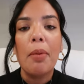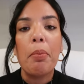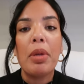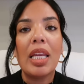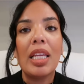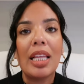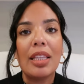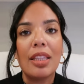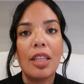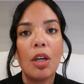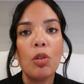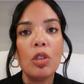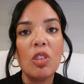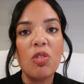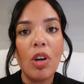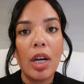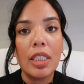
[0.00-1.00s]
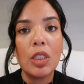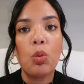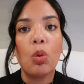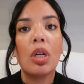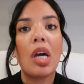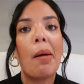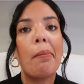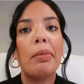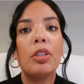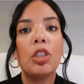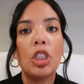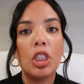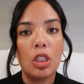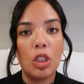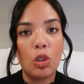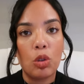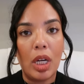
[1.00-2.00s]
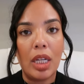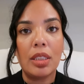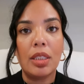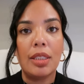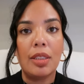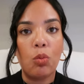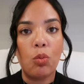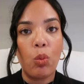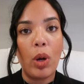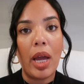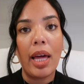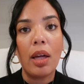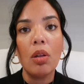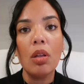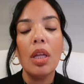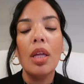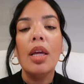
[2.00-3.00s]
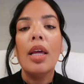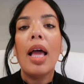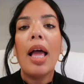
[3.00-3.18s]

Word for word: meaning that those funds will come into your trust as well